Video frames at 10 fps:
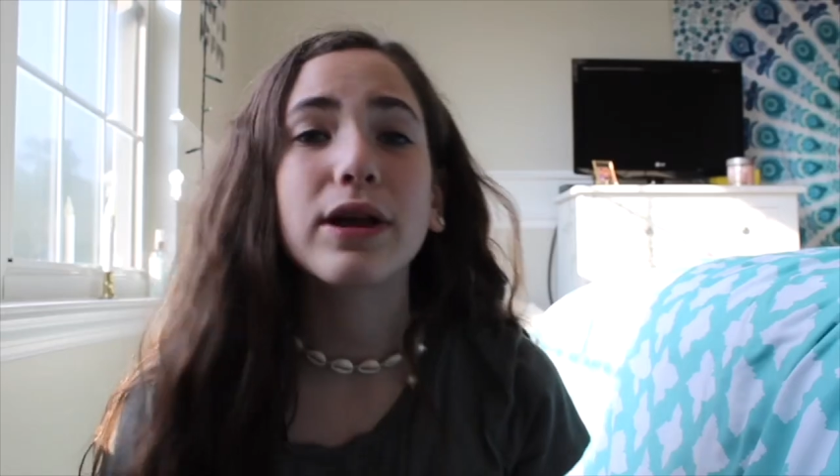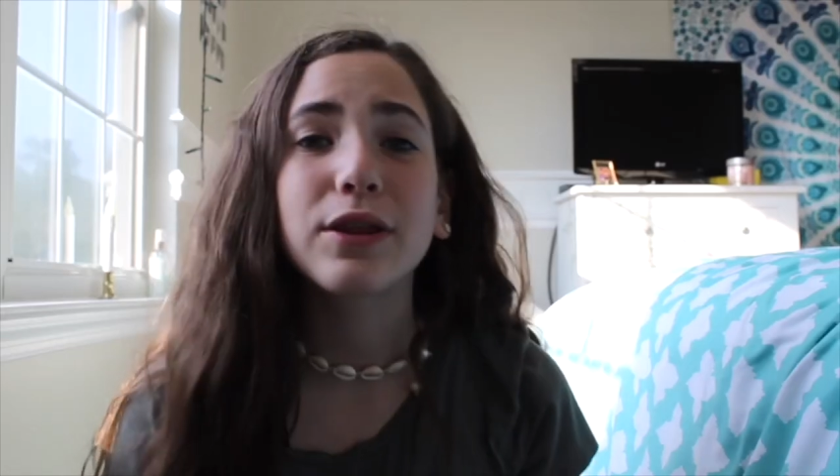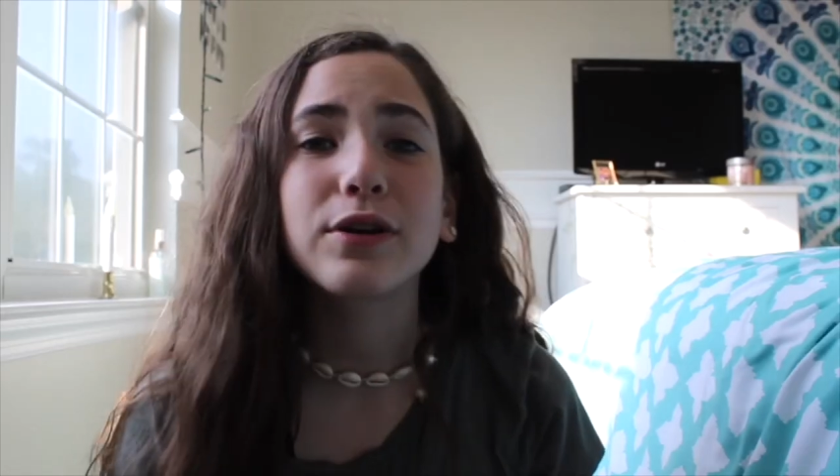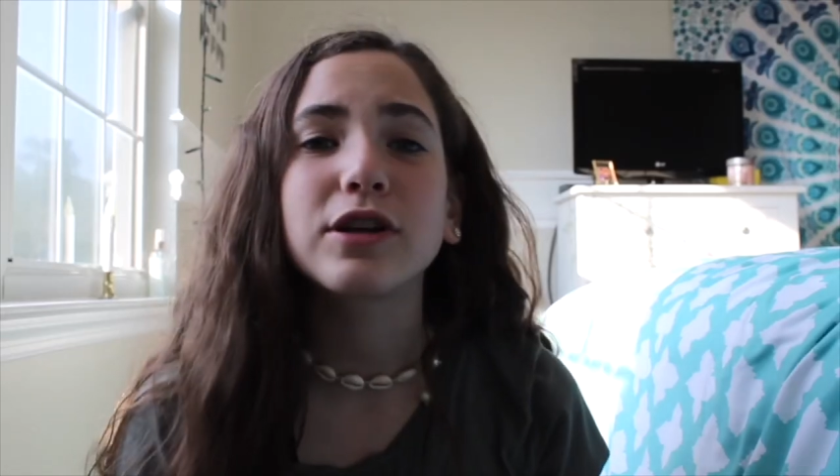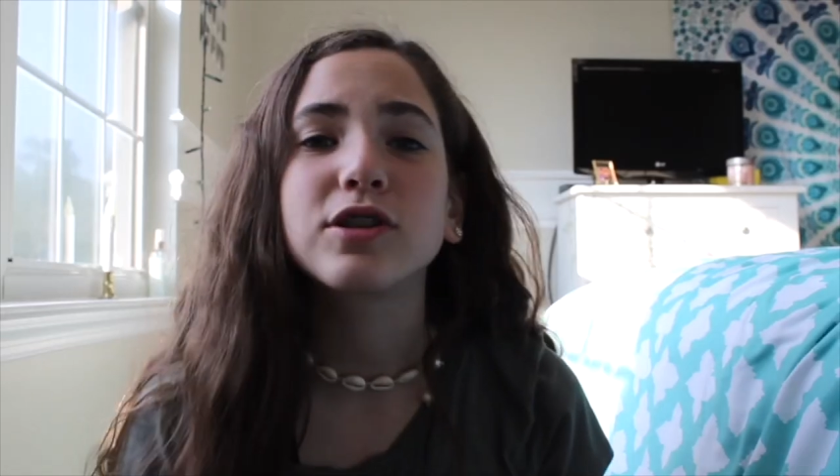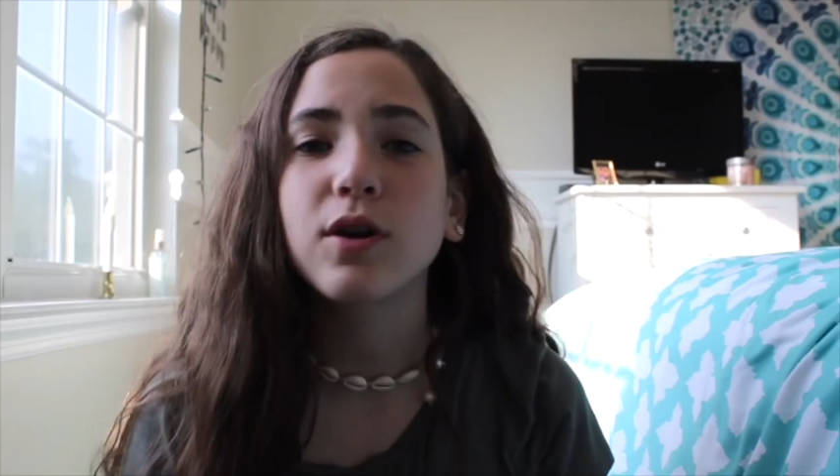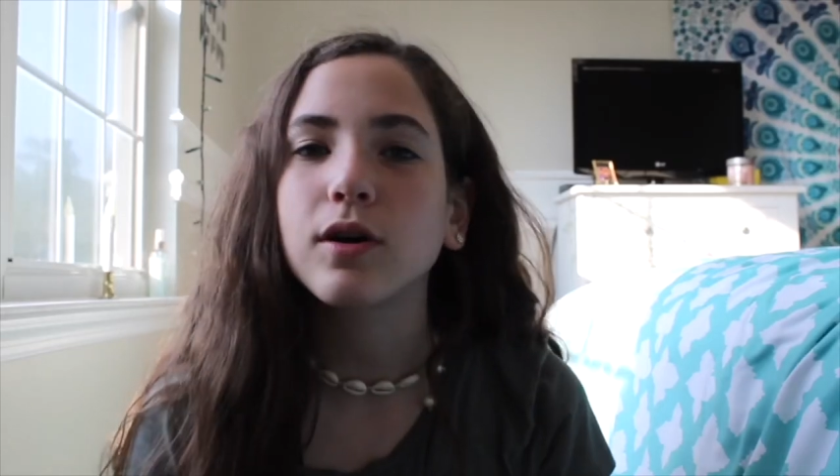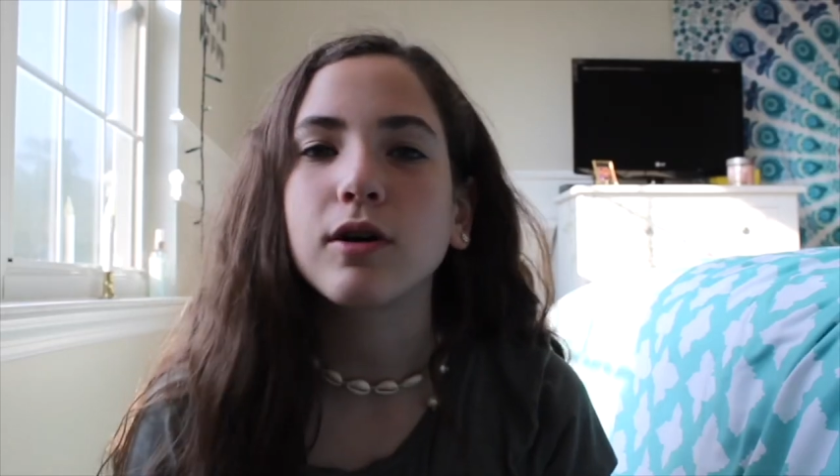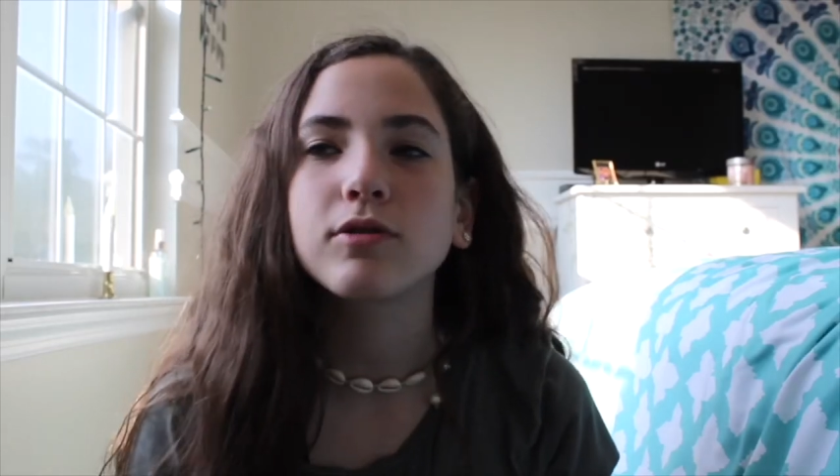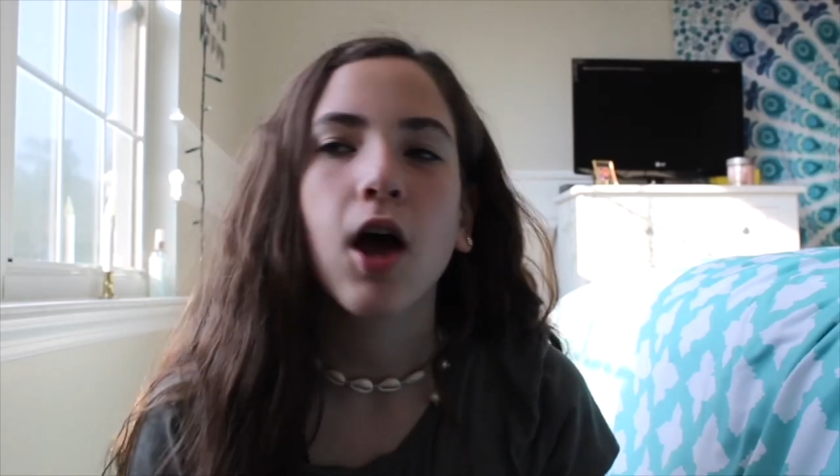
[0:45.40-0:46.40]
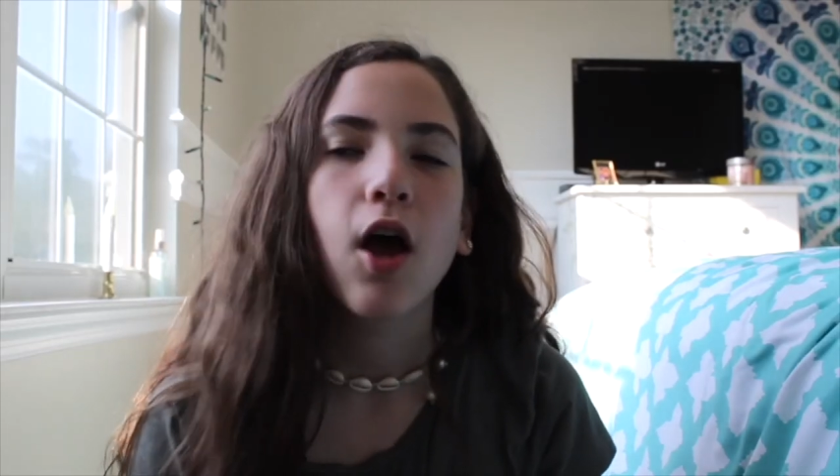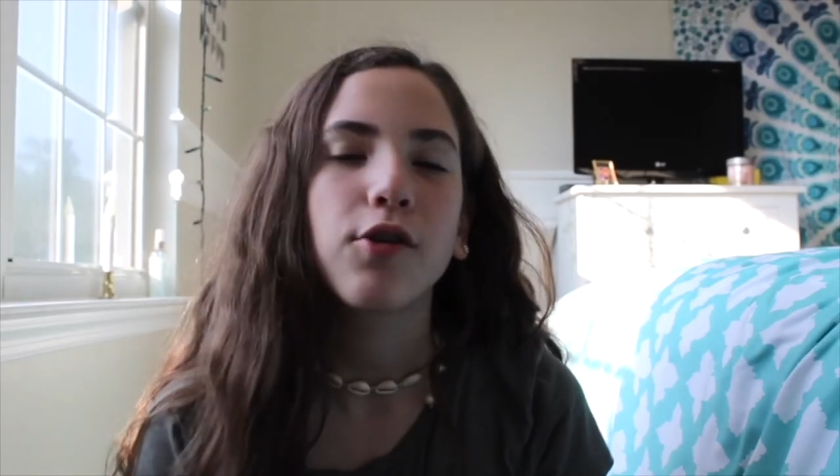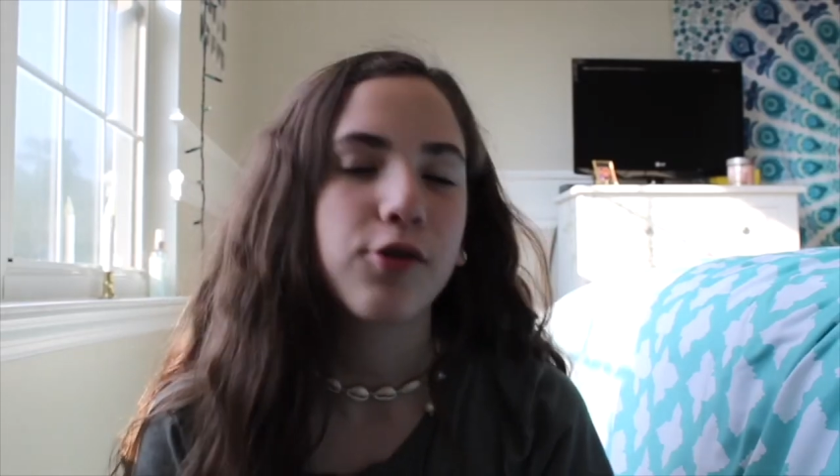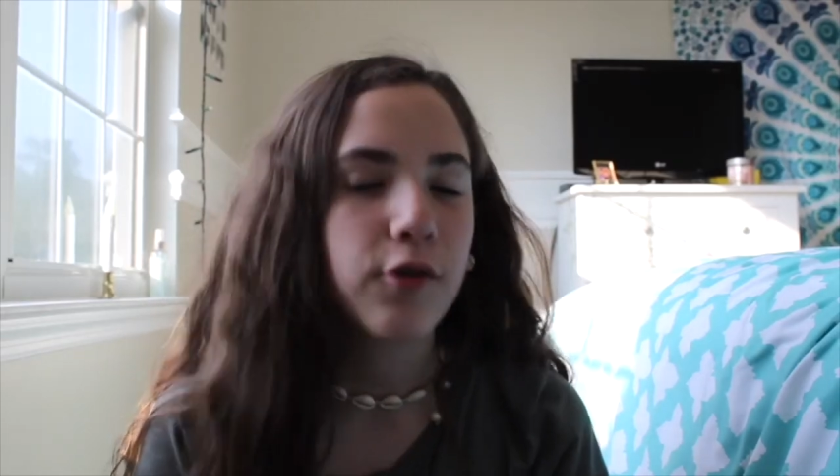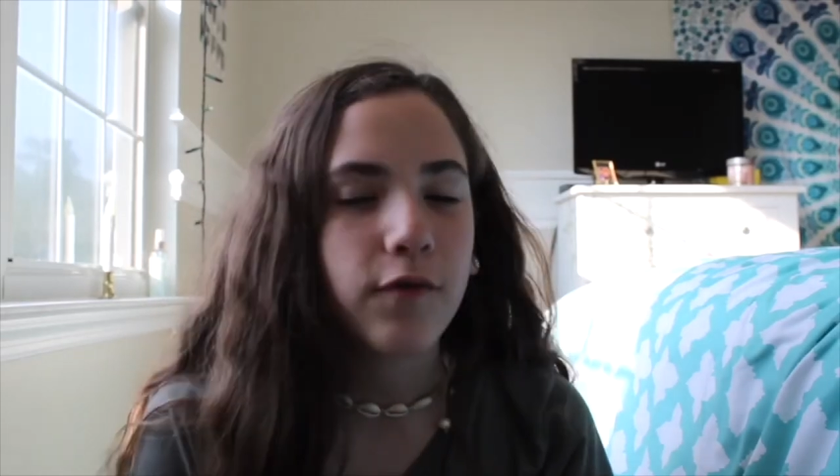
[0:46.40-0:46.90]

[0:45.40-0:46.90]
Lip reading: are literally so close to